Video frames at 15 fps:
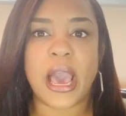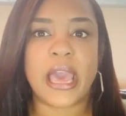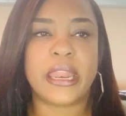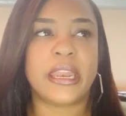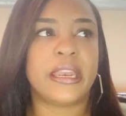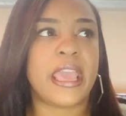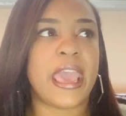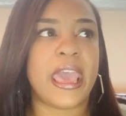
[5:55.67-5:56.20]
I
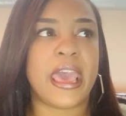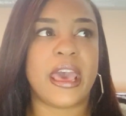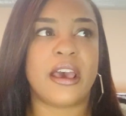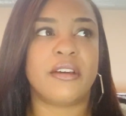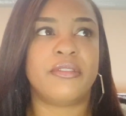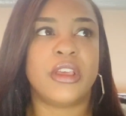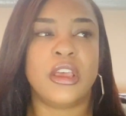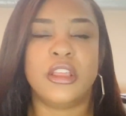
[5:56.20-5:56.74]
didn't
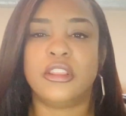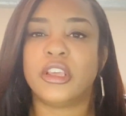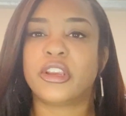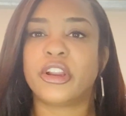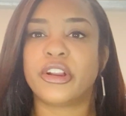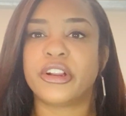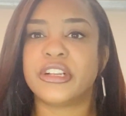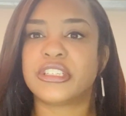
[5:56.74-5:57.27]
have the
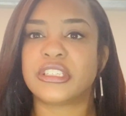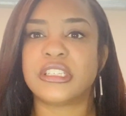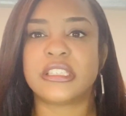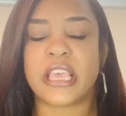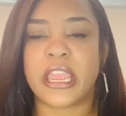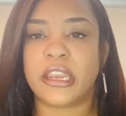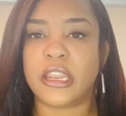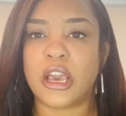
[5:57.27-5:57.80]
courage to
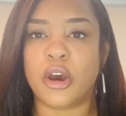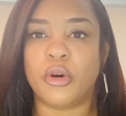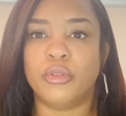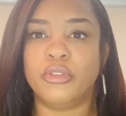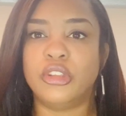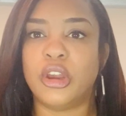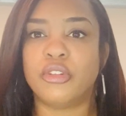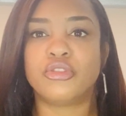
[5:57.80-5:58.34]
say,
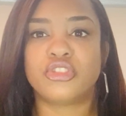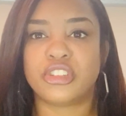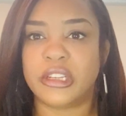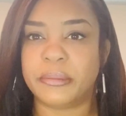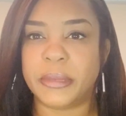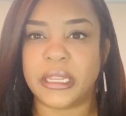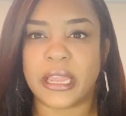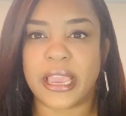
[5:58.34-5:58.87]
no, don't
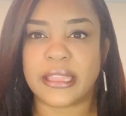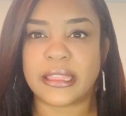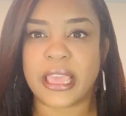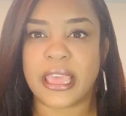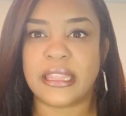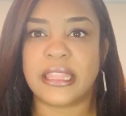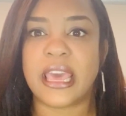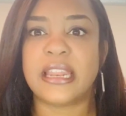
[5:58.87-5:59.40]
treat me like
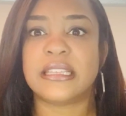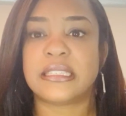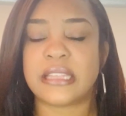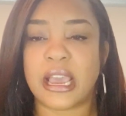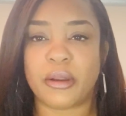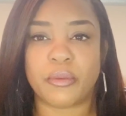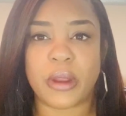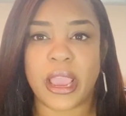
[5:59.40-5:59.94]
that. That is
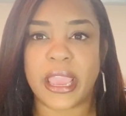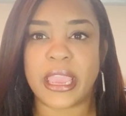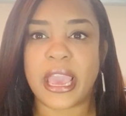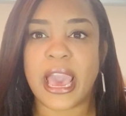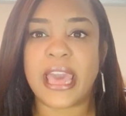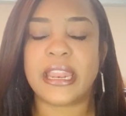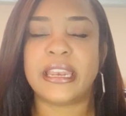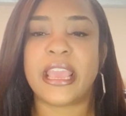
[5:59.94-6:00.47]
not right.
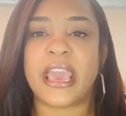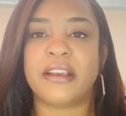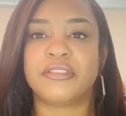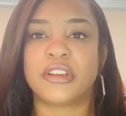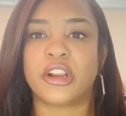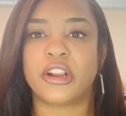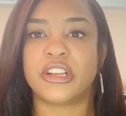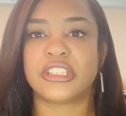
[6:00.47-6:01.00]
I didn't
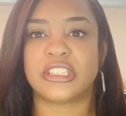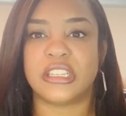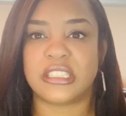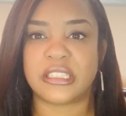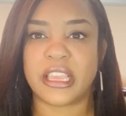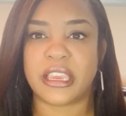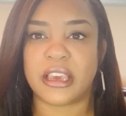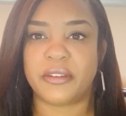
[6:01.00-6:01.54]
have courage to
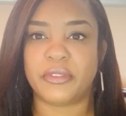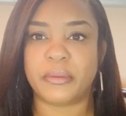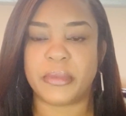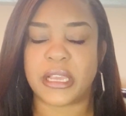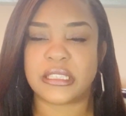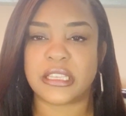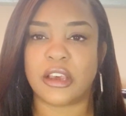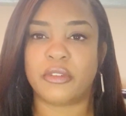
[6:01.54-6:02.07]
stick up for
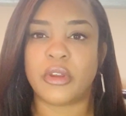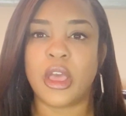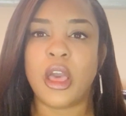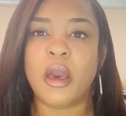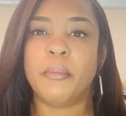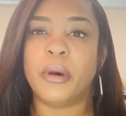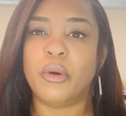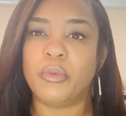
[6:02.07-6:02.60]
myself.
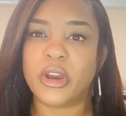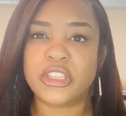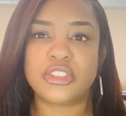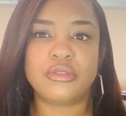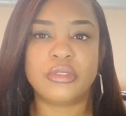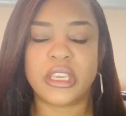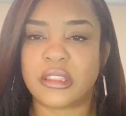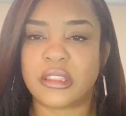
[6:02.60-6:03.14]
But once
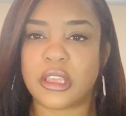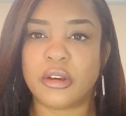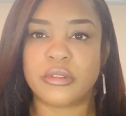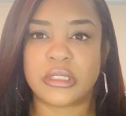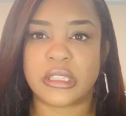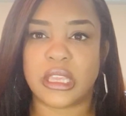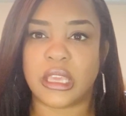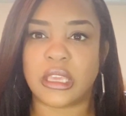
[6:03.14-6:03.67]
you
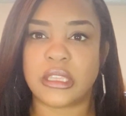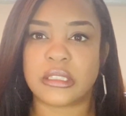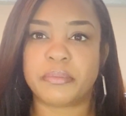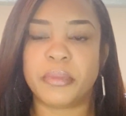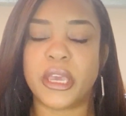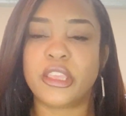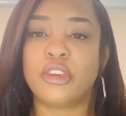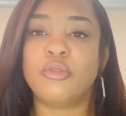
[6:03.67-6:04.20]
those things,
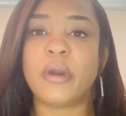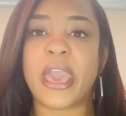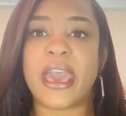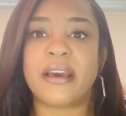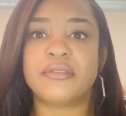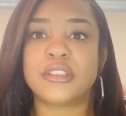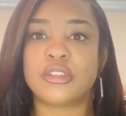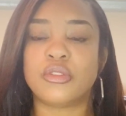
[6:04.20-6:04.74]
but you
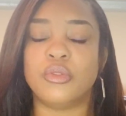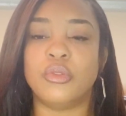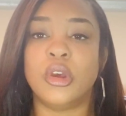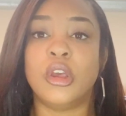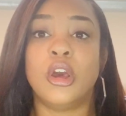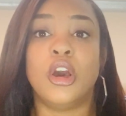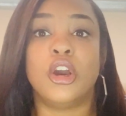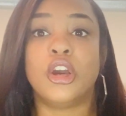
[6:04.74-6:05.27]
have to
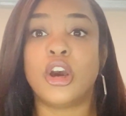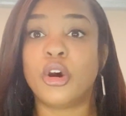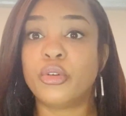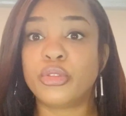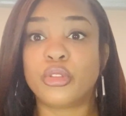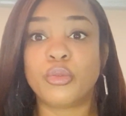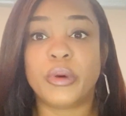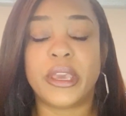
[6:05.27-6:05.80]
go
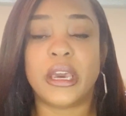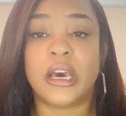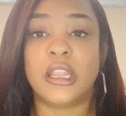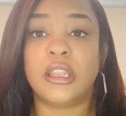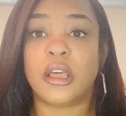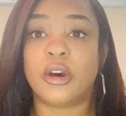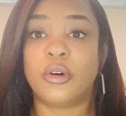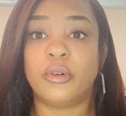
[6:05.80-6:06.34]
through it
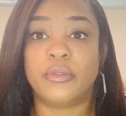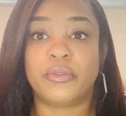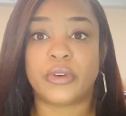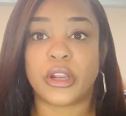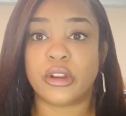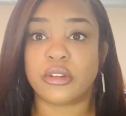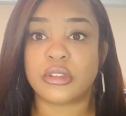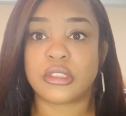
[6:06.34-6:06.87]
alone
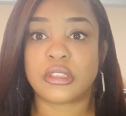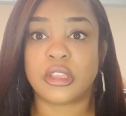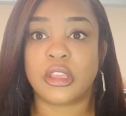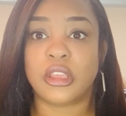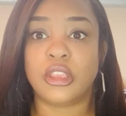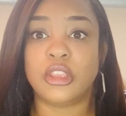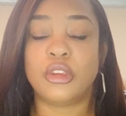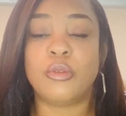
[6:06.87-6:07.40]
first.
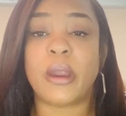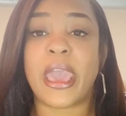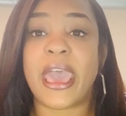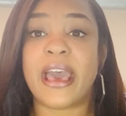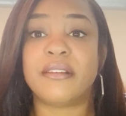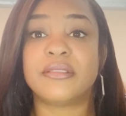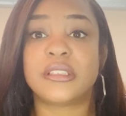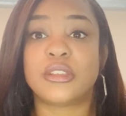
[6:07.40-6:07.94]
You
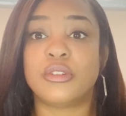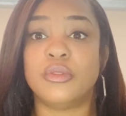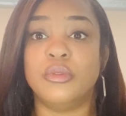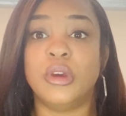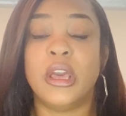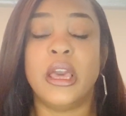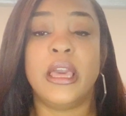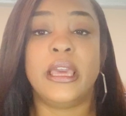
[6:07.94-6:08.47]
have
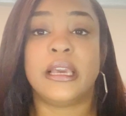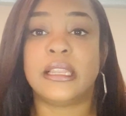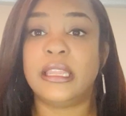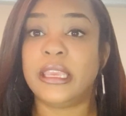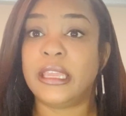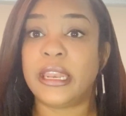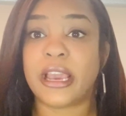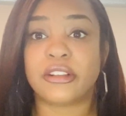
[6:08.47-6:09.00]
to
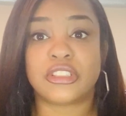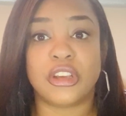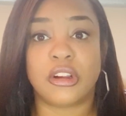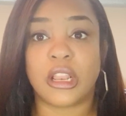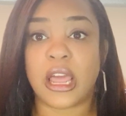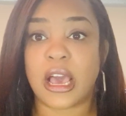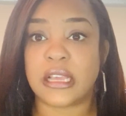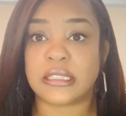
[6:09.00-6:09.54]
clean out your
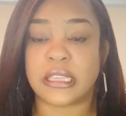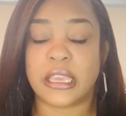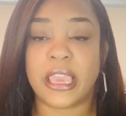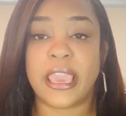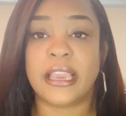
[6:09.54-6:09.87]
closet.